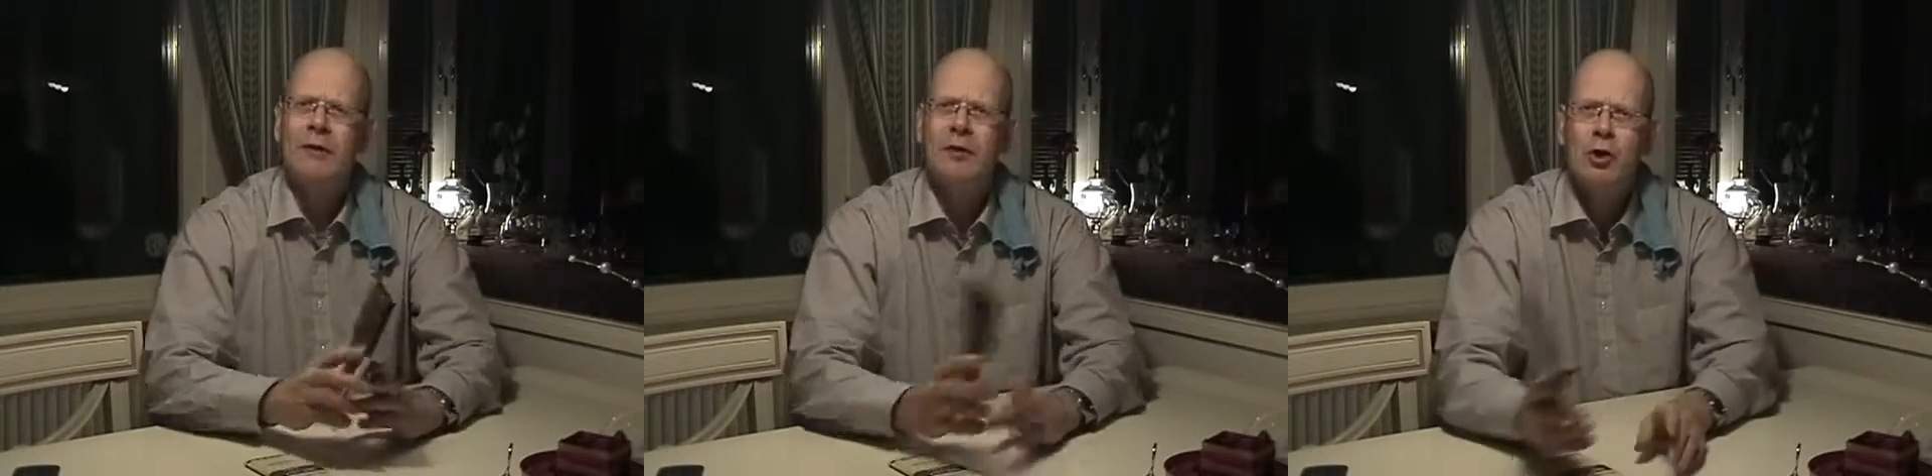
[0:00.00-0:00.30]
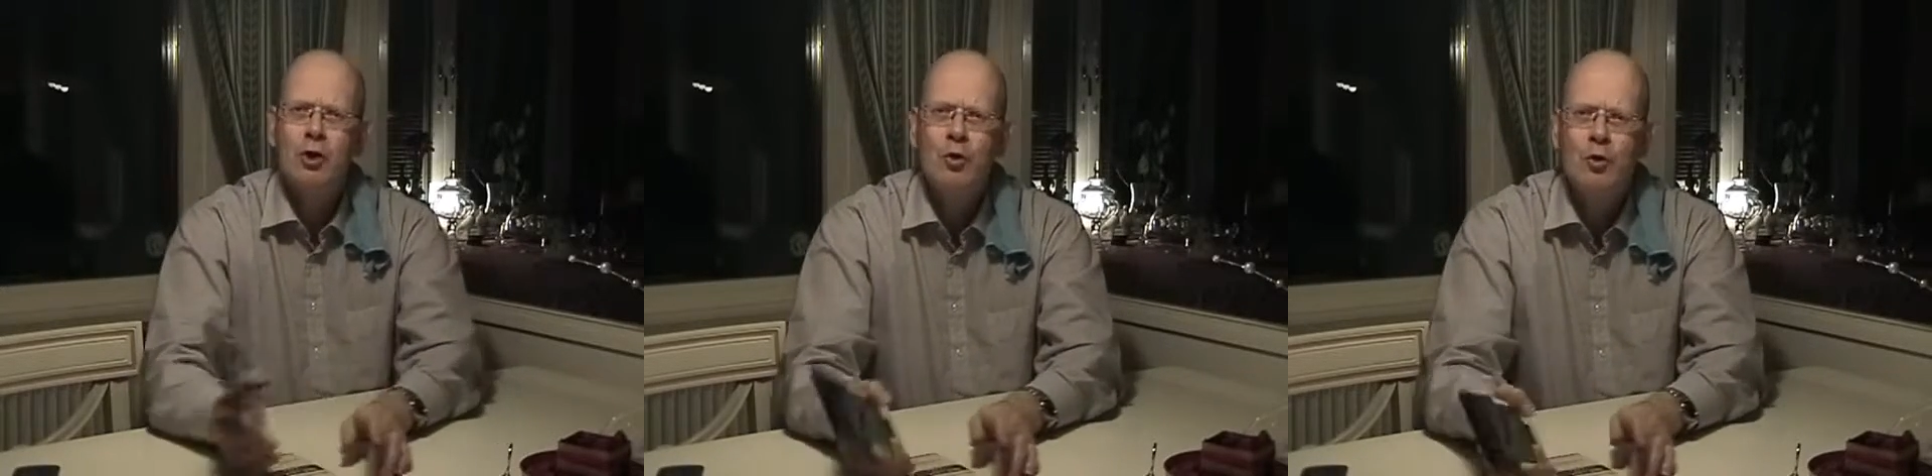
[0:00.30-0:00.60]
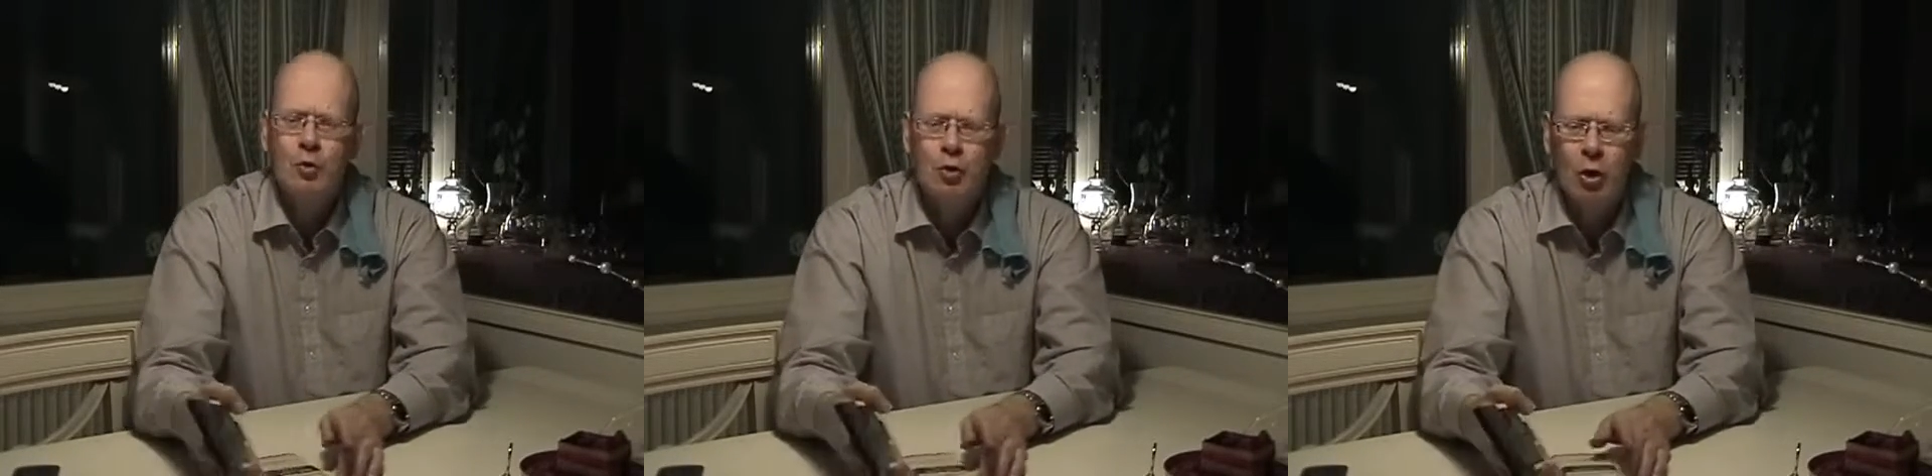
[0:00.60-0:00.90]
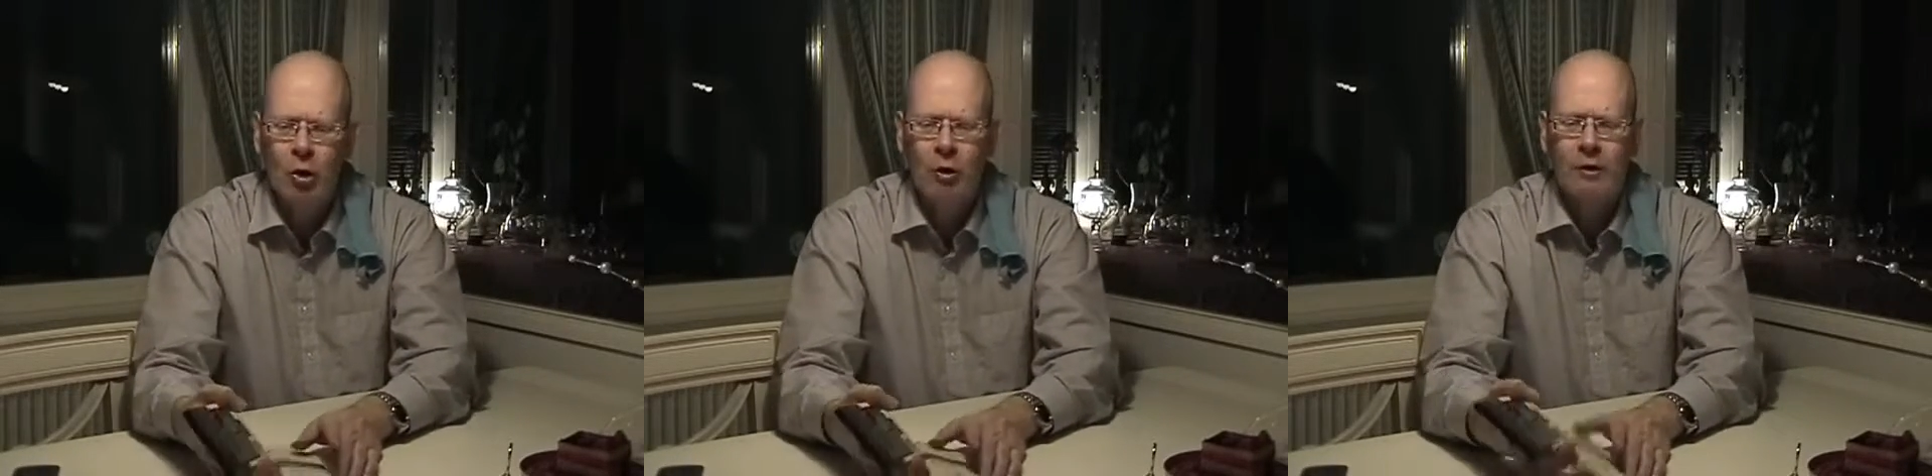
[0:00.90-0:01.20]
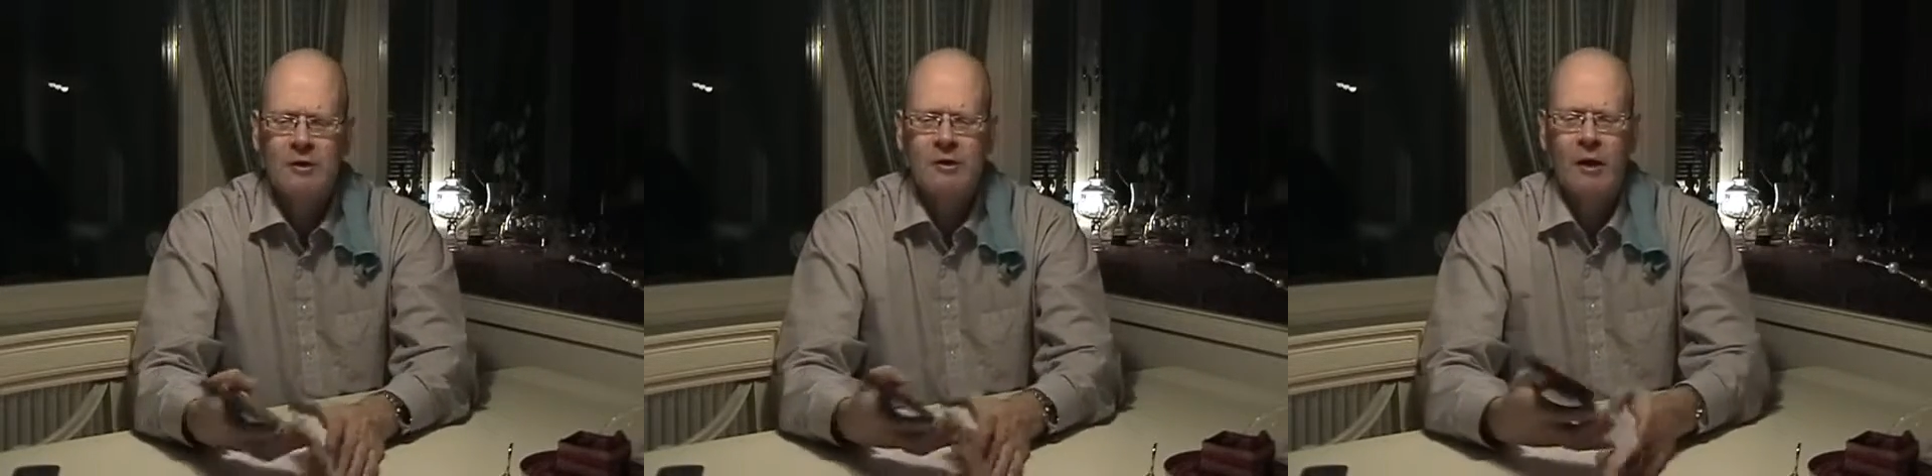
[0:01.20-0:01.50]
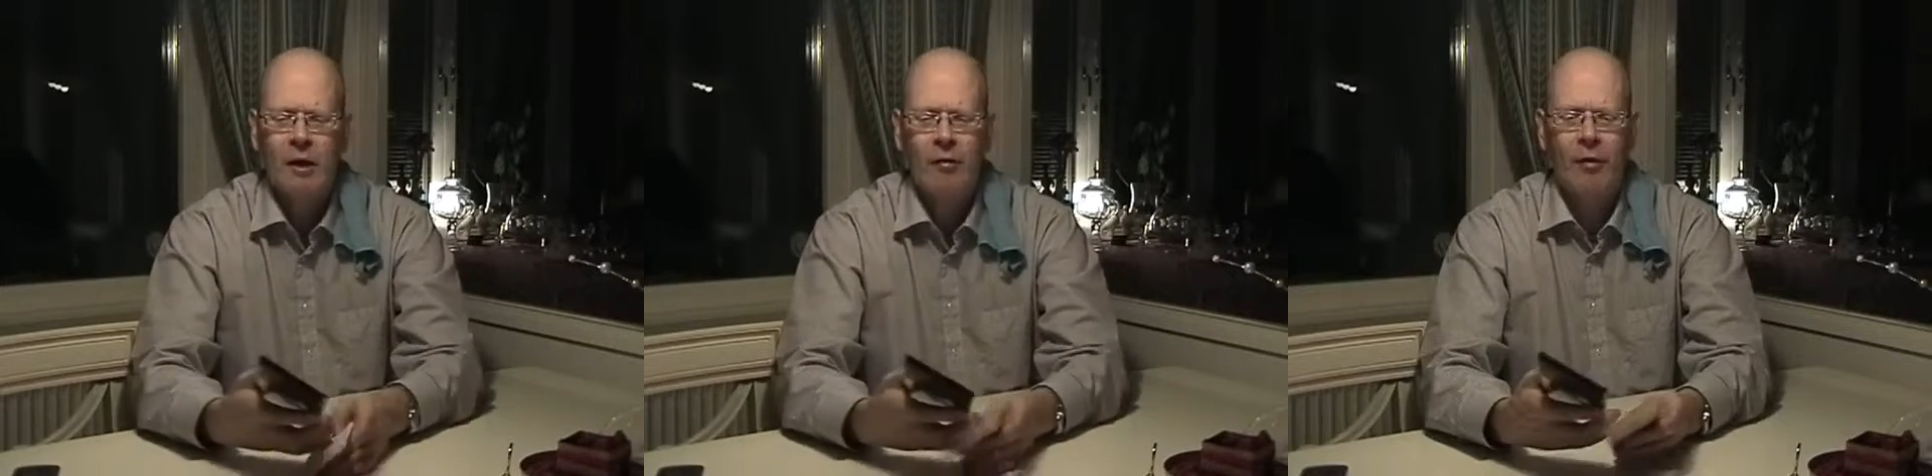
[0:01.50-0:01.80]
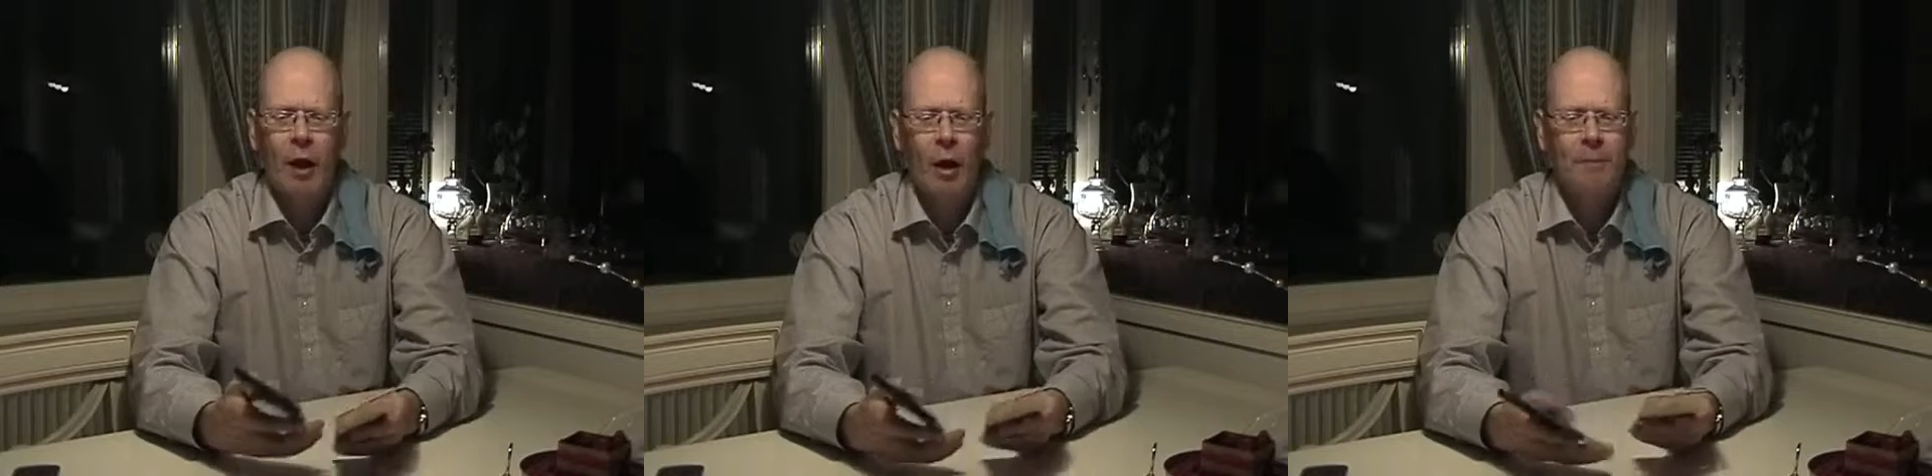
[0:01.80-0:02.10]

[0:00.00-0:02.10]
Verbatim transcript: take two chocolates on the